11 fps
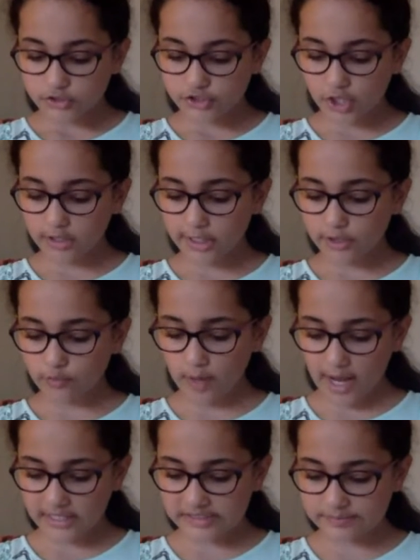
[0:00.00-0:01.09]
Charlotte
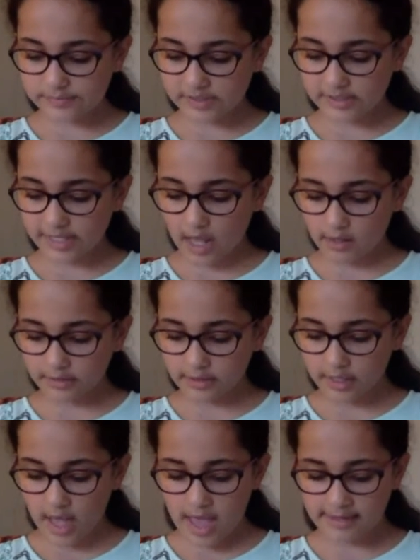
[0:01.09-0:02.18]
grasped
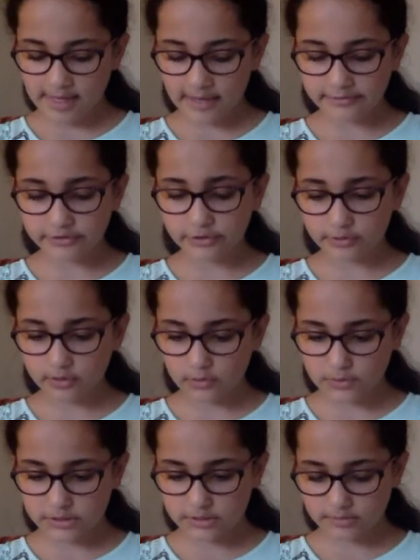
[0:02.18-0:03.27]
Dahlia and held her
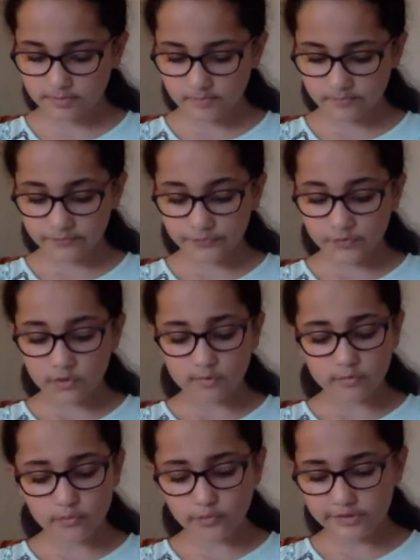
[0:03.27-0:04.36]
close.
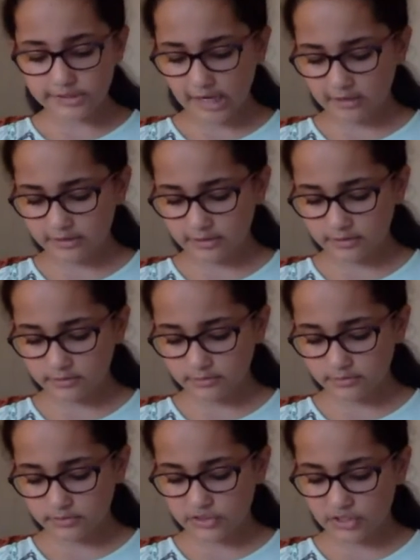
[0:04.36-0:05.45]
Poor Dahlia,
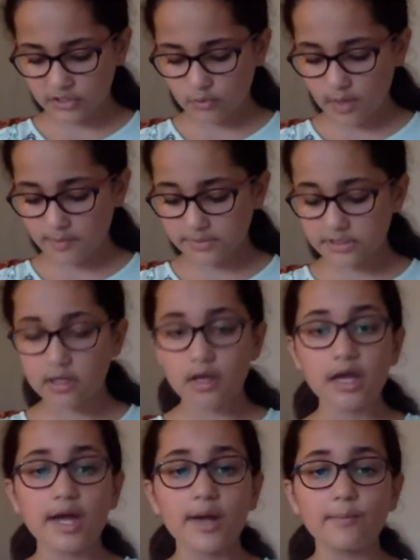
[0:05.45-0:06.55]
Charlotte wept.
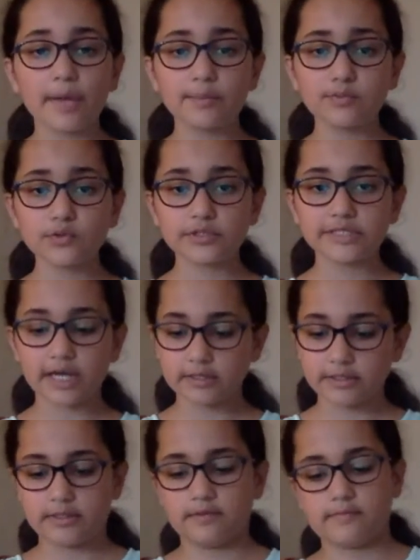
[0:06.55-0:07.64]
My poor
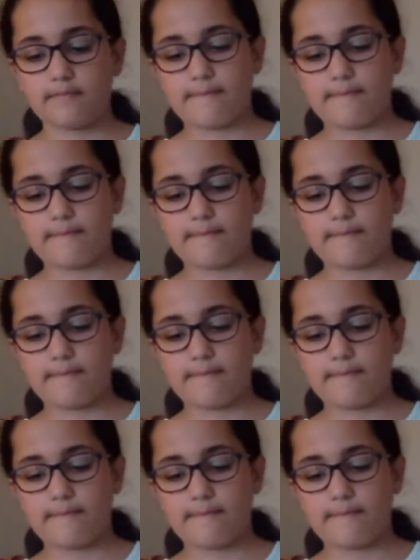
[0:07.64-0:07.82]
Dahlia.